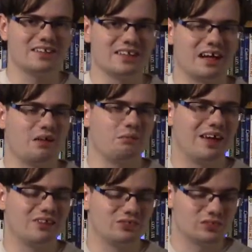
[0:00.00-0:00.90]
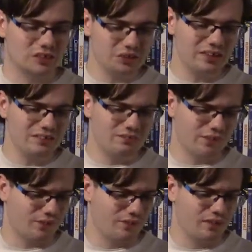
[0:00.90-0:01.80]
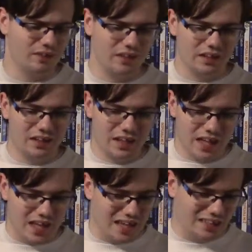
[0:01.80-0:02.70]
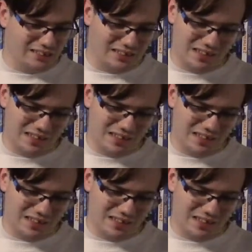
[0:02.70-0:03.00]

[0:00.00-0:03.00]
to come and retrieve her. And